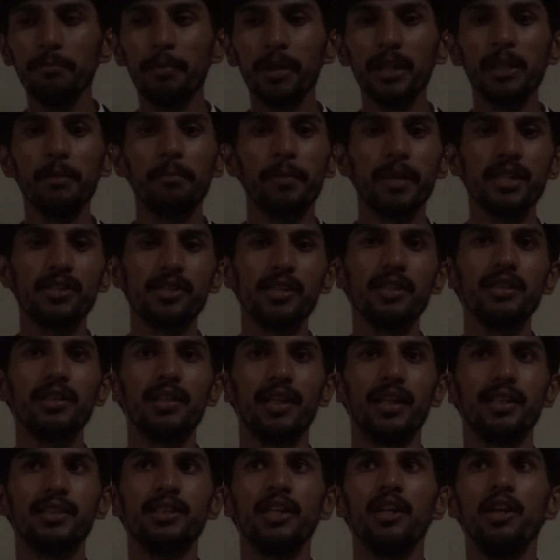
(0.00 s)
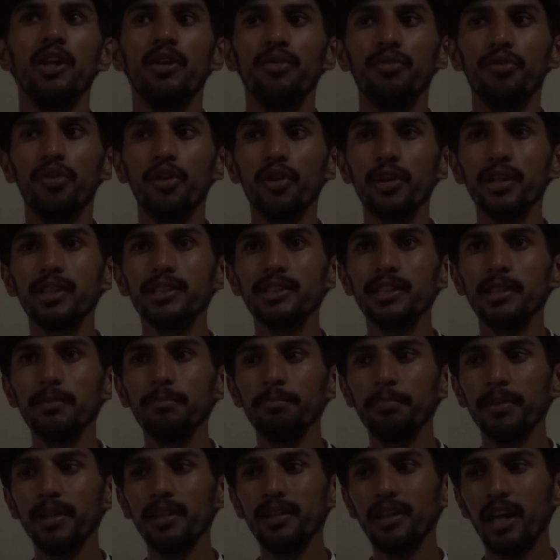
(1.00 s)
but the best in class. For
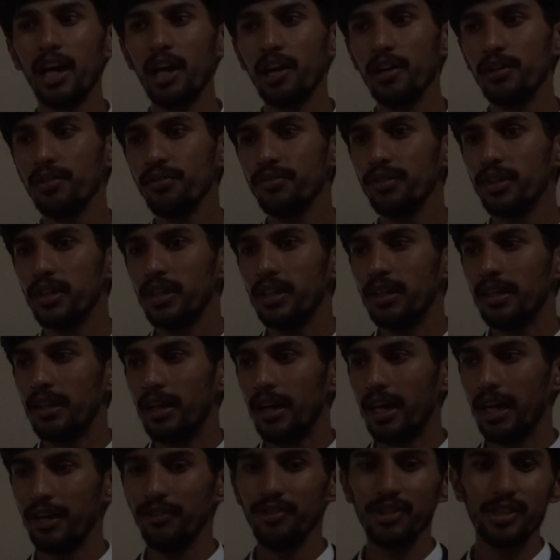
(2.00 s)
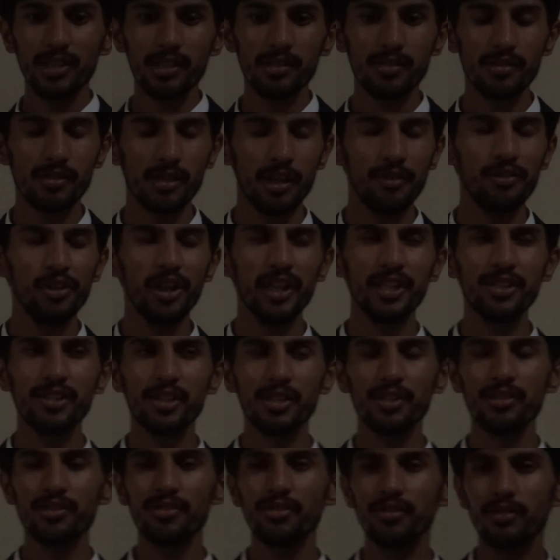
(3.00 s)
example, now I would
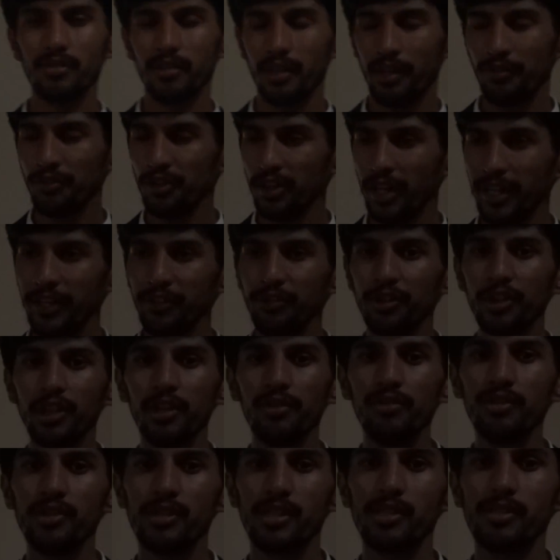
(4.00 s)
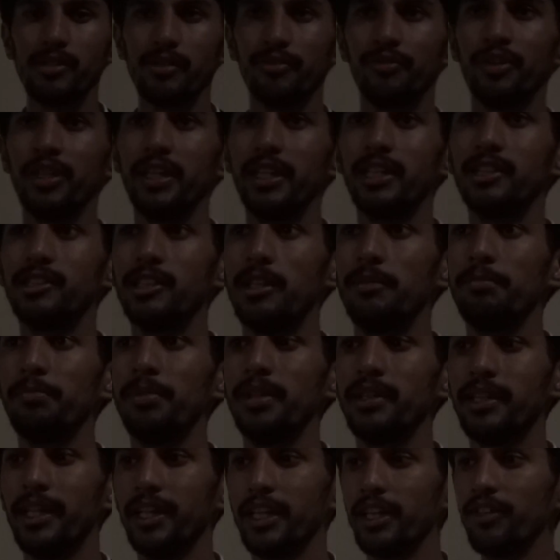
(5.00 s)
like to give you just one
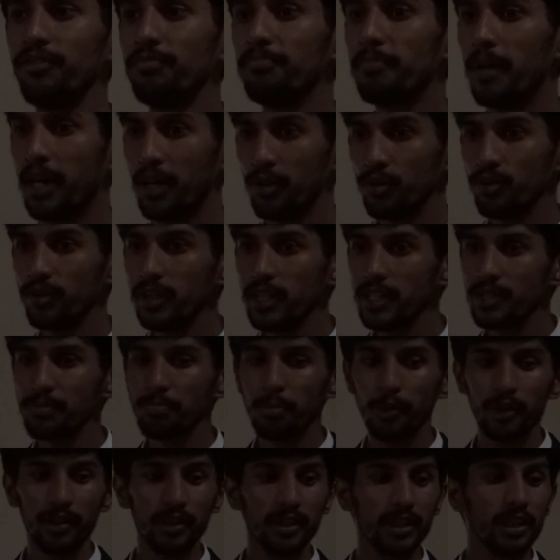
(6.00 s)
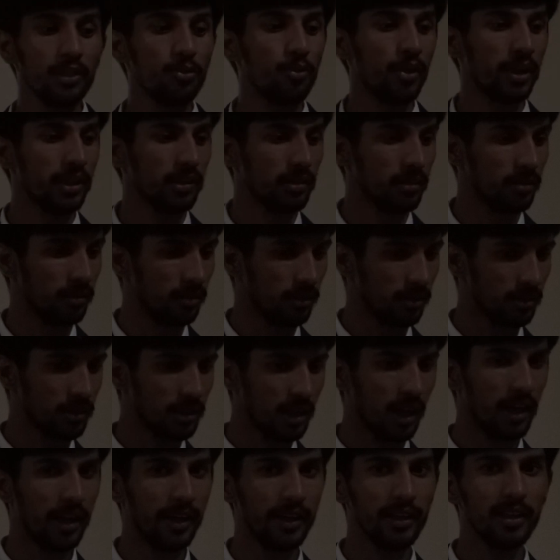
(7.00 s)
example, that if Maruti is producing one
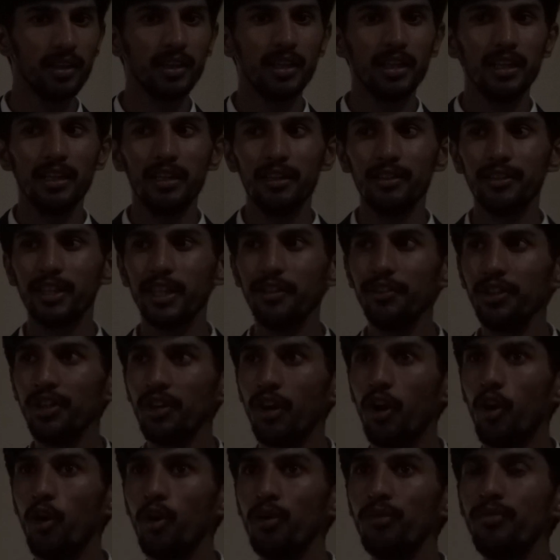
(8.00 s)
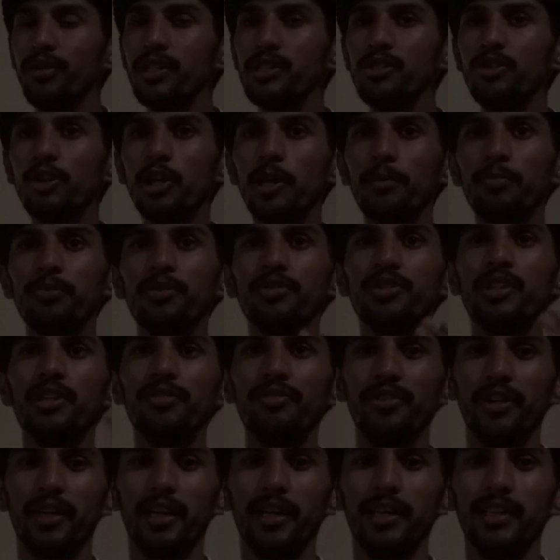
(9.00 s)
car, they would always look up to the
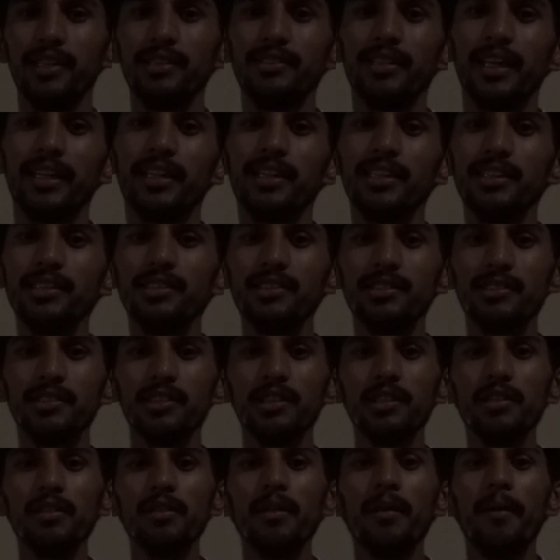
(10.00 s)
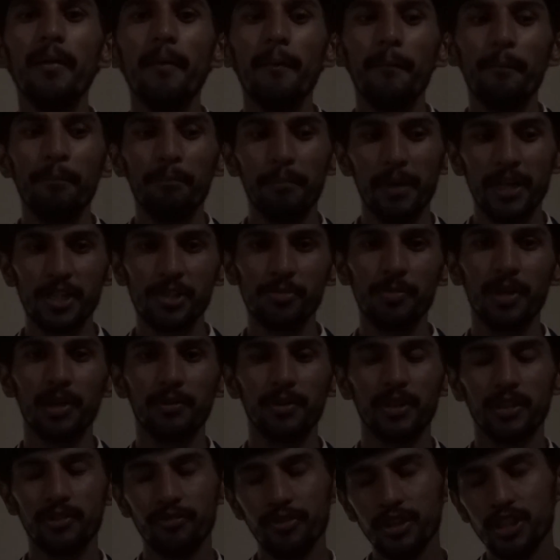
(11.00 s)
Ferrari. That is the
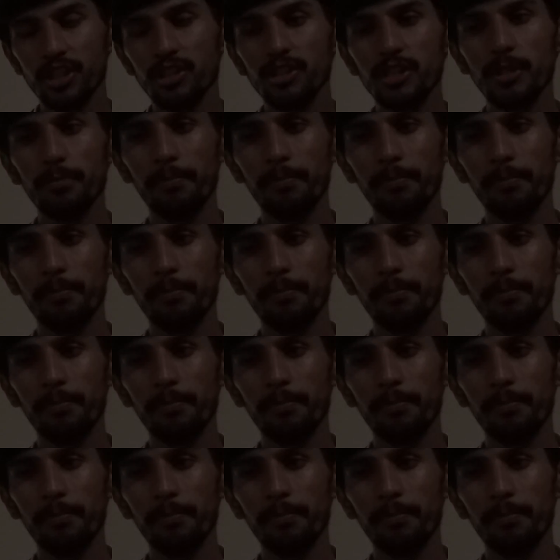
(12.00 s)
benchmarking, which is the